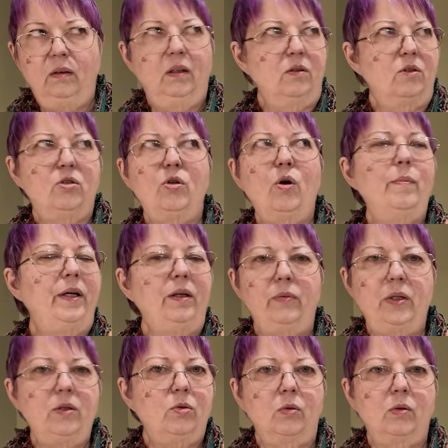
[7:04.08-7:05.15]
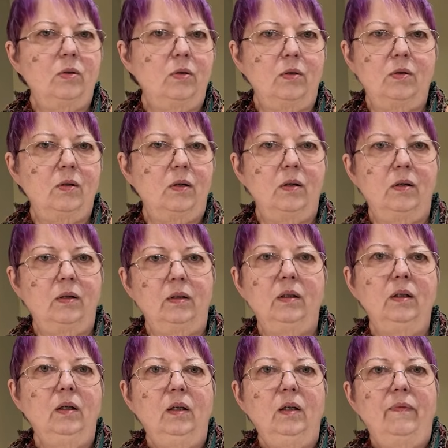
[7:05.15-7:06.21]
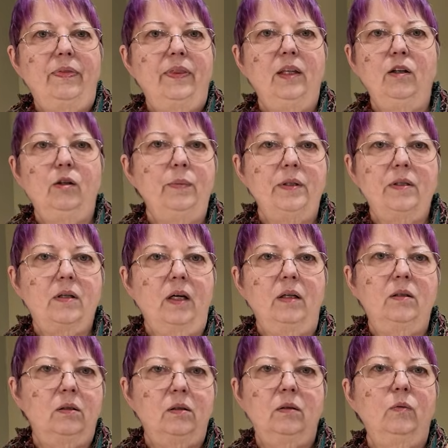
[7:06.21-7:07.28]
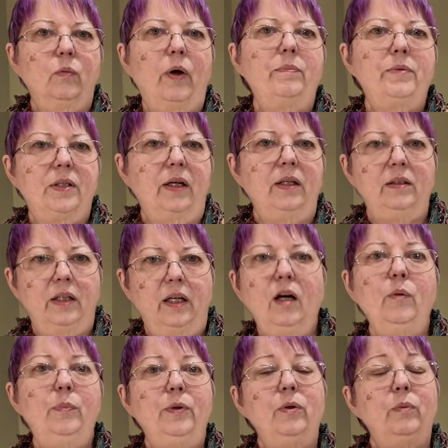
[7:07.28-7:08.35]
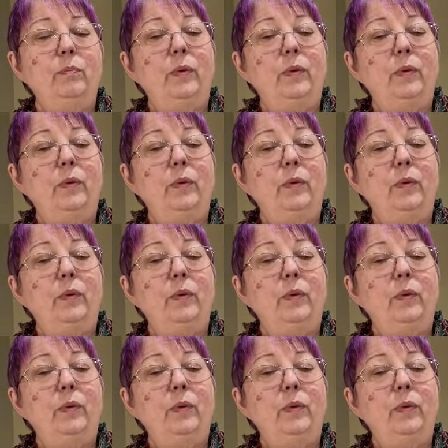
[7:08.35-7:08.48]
There's so many resources on the Urban Sketch website to help you